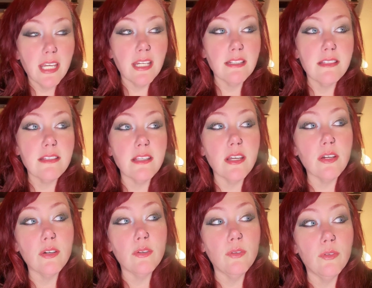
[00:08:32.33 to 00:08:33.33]
And
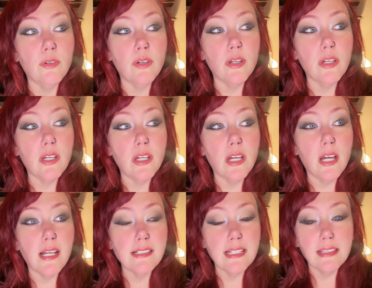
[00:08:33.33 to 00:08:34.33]
so
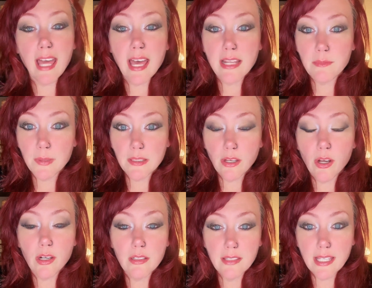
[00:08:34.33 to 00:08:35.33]
I did that. But the
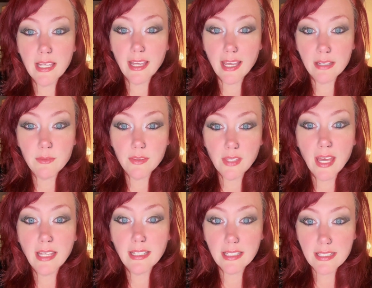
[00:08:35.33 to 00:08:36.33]
hard thing I had with
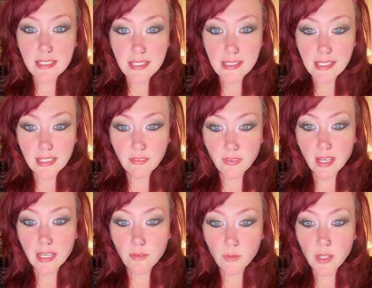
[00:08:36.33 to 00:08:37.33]
that is that if
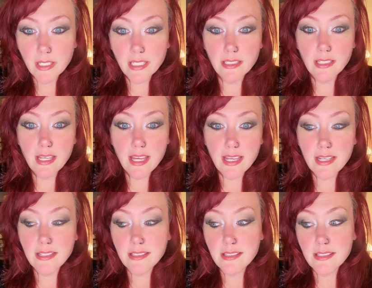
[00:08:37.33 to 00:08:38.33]
I wanted
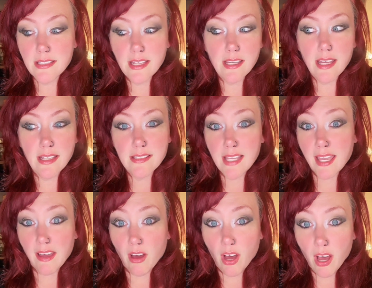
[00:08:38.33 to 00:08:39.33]
a
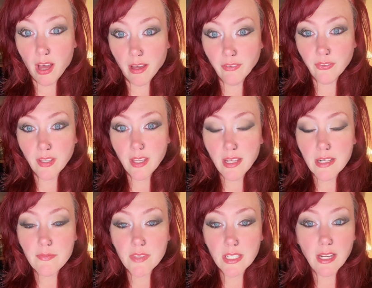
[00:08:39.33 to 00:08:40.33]
day off,
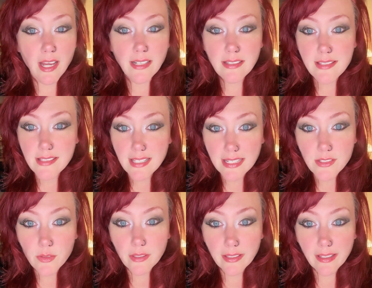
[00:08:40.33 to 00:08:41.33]
then I had to
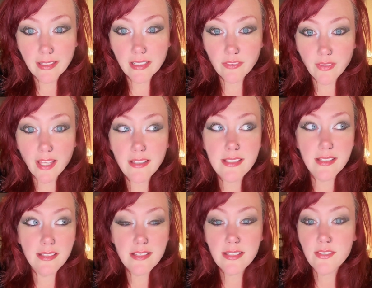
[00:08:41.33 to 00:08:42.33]
schedule it in
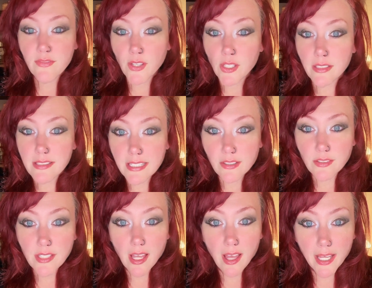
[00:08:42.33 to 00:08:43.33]
advance. And this is
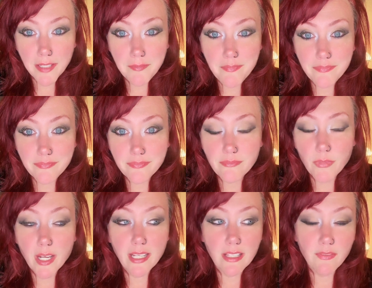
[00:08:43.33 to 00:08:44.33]
volunteer time,
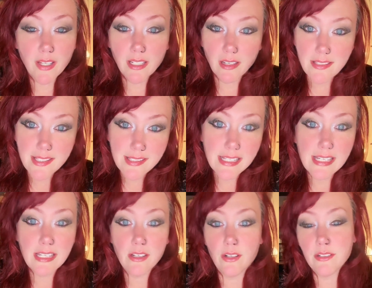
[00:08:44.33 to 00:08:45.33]
right? If I got
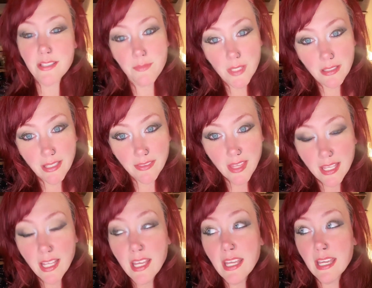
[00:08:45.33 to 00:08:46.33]
sick or something like
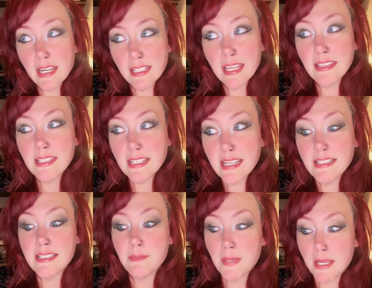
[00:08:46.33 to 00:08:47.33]
that. And I get they
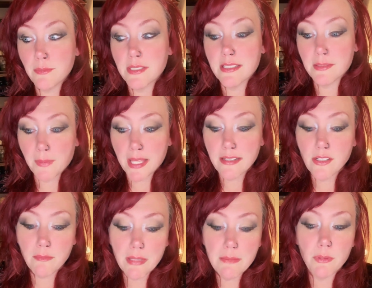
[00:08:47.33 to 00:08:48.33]
needed to be able to
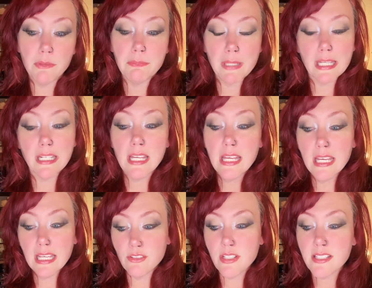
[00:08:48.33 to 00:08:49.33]
depend on people, but
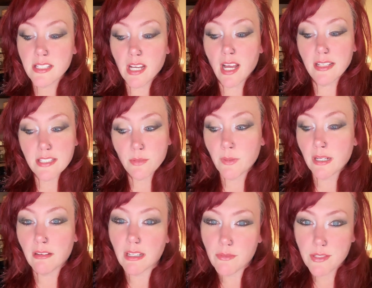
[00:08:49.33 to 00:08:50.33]
it just got to
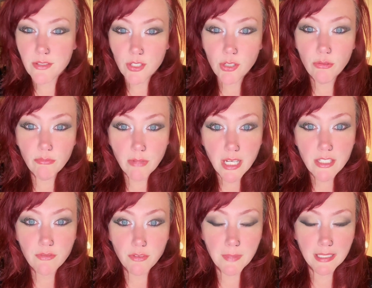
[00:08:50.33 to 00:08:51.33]
where it was too
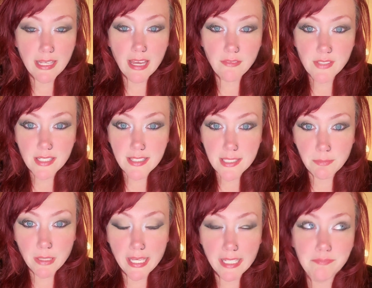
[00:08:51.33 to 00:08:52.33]
much for me to have to
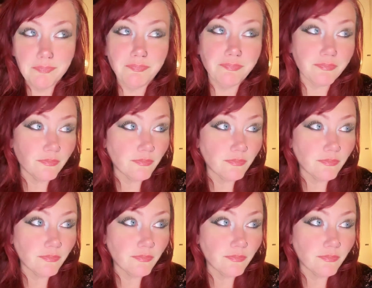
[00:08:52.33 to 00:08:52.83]
explain.